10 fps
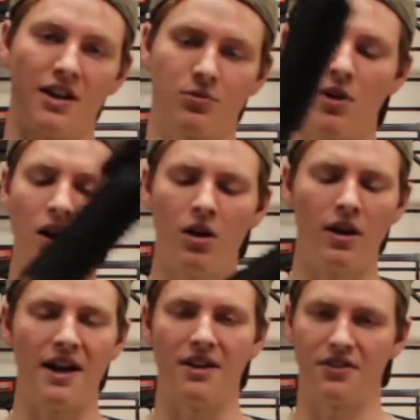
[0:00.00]
As well
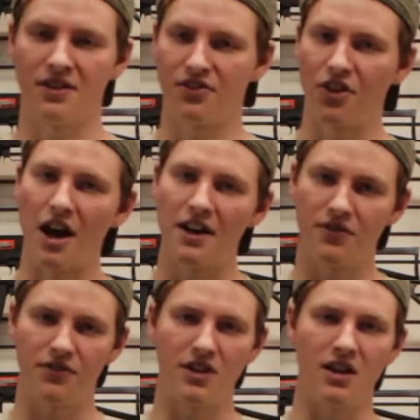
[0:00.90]
as inside
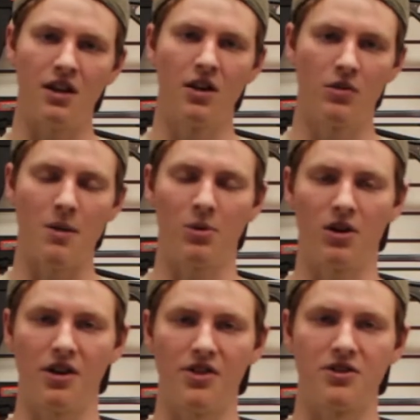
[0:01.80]
of the
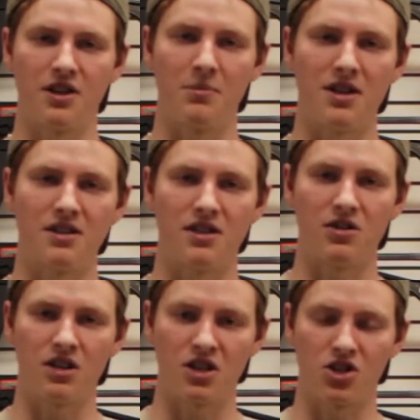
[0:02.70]
replica, there's a piece that
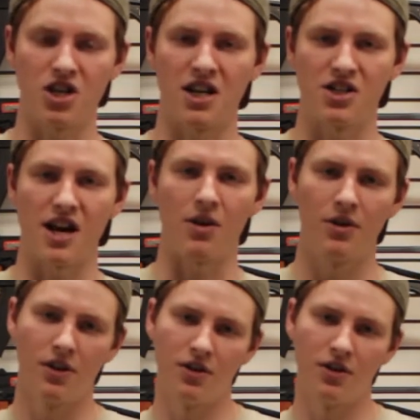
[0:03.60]
you need to change out.